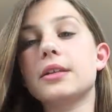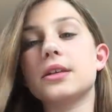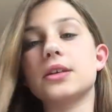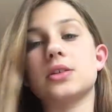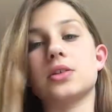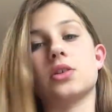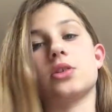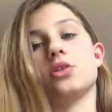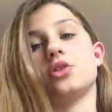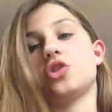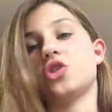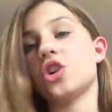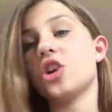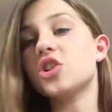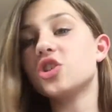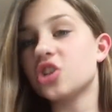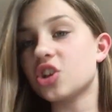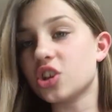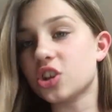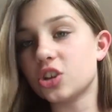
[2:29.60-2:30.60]
they start
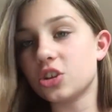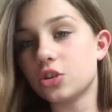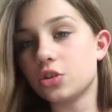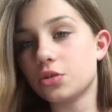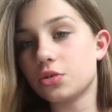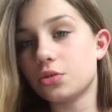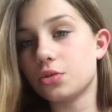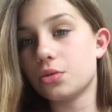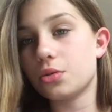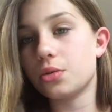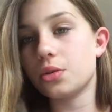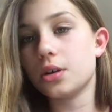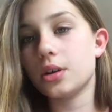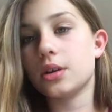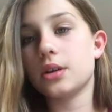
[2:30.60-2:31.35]
judging you.